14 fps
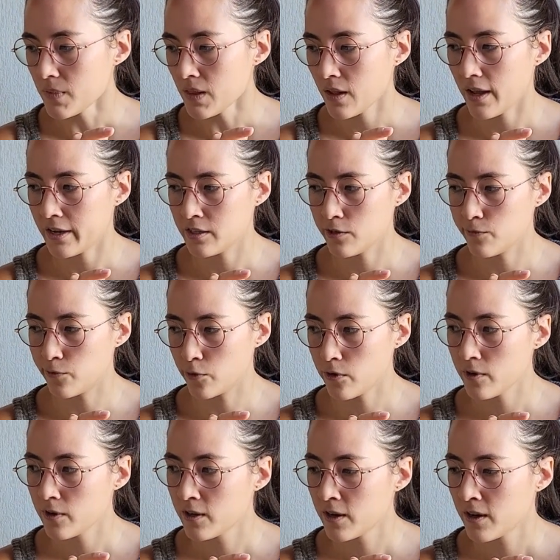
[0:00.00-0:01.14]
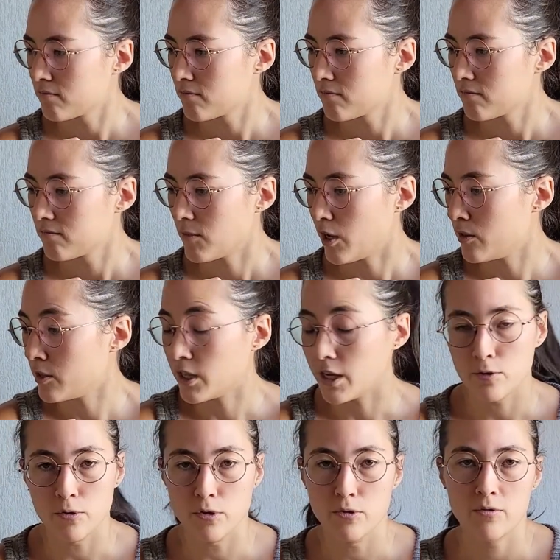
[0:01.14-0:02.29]
I did 4, and then I
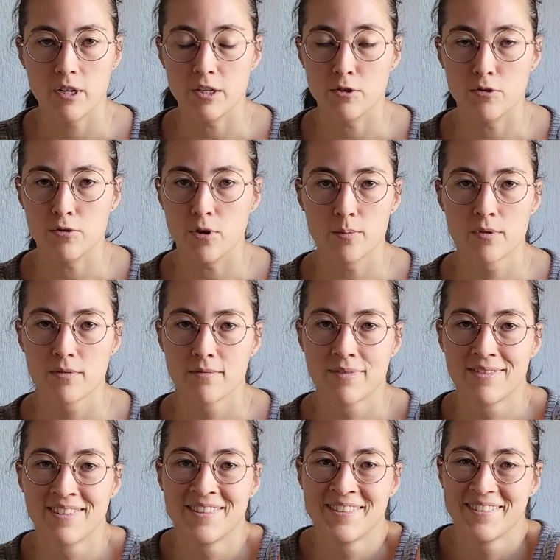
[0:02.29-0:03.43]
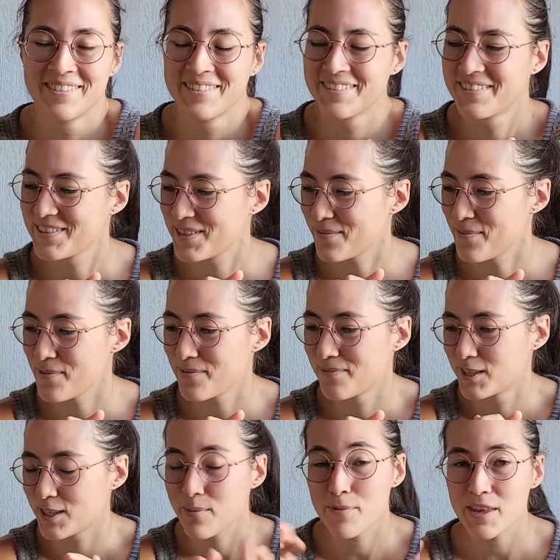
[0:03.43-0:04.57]
don't know, I just stopped.
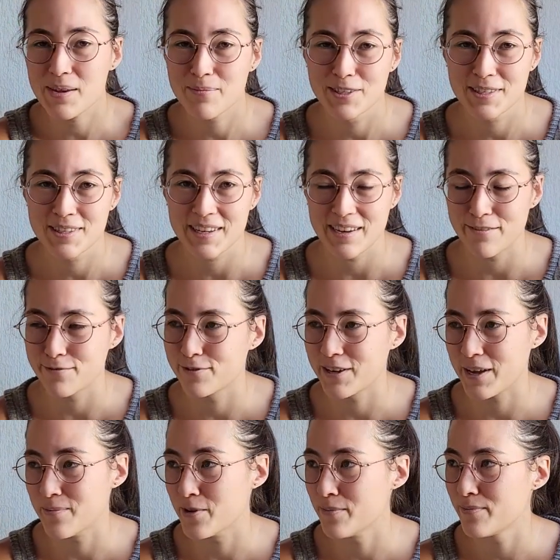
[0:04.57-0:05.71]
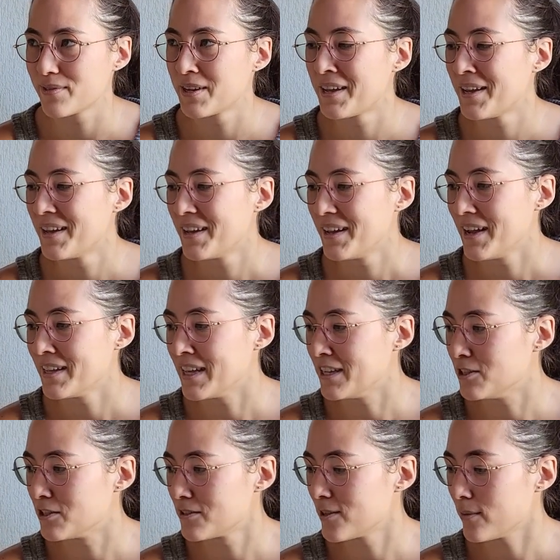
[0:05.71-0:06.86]
Something must have came up, and I
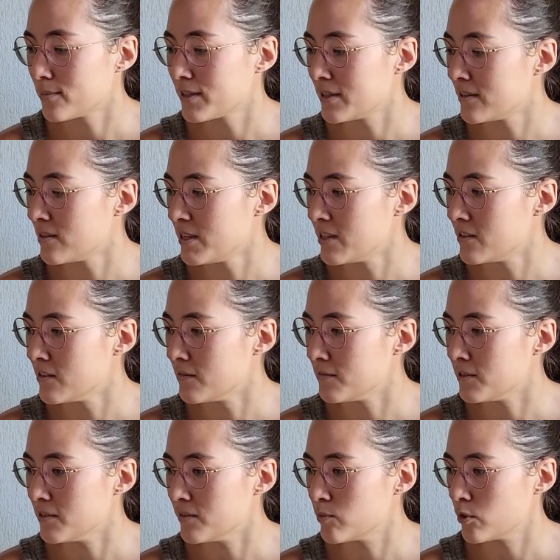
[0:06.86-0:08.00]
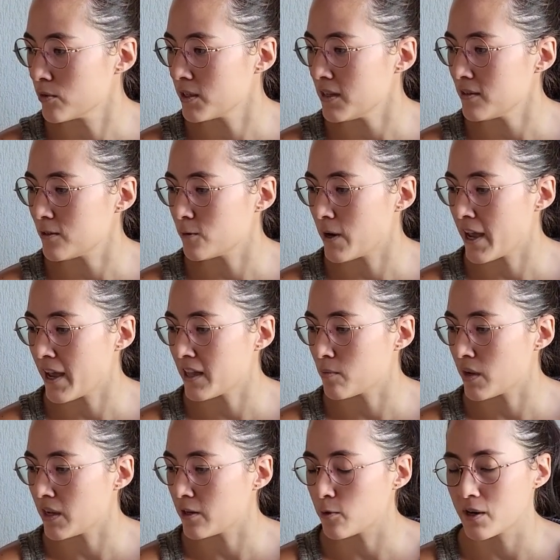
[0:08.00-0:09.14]
just stopped in the middle of the process. So I had
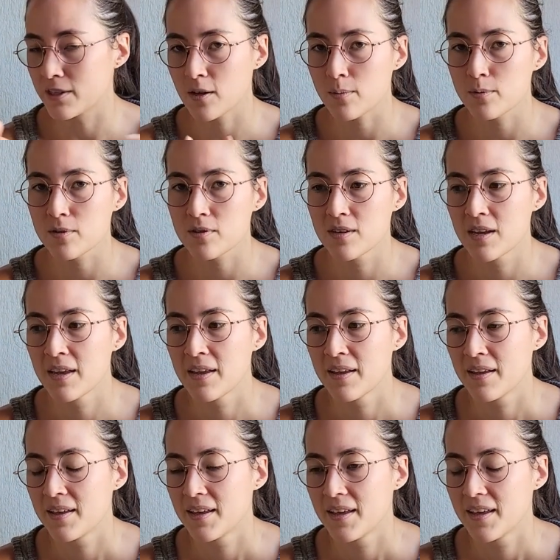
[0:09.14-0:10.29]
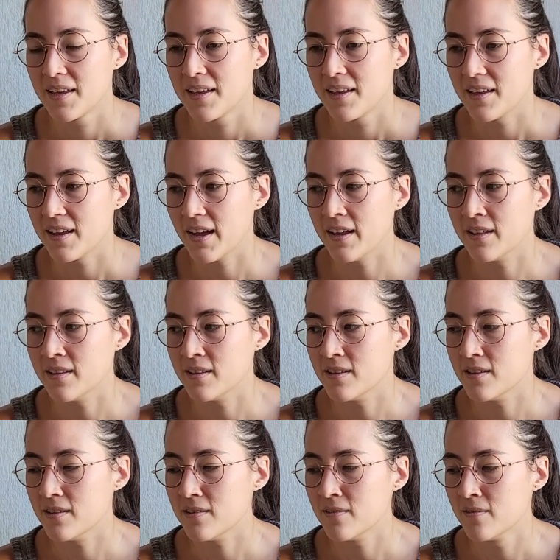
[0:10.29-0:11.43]
my quilt tops,
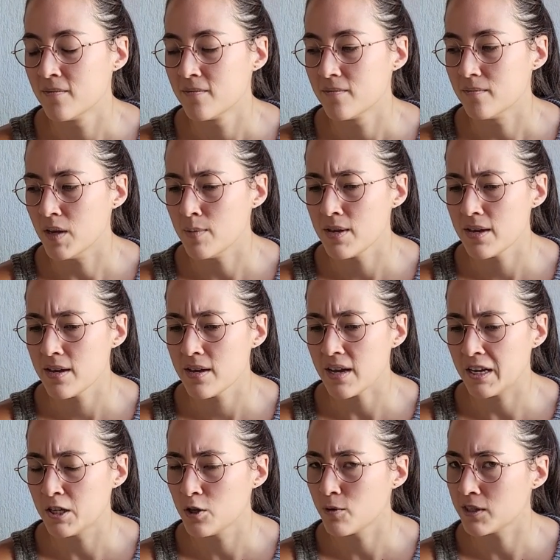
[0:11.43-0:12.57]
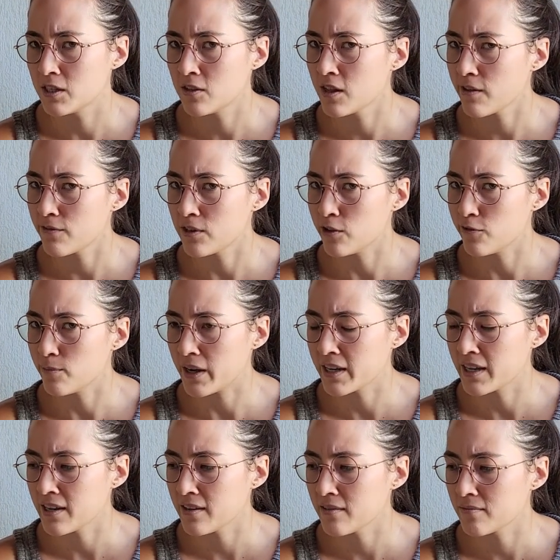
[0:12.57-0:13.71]
and maybe I knew I didn't have enough
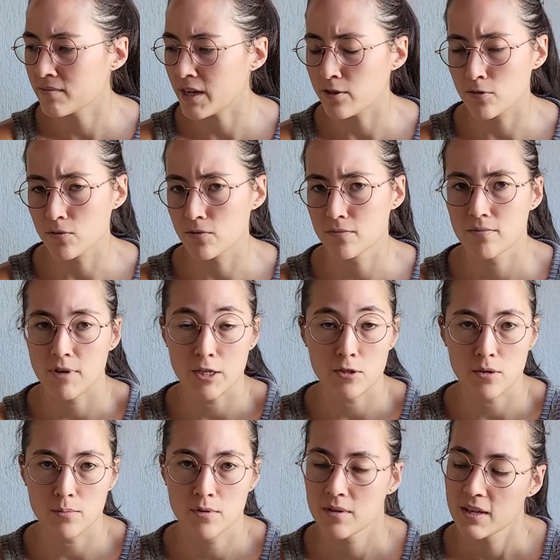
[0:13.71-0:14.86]
backing. I don't know, I stopped.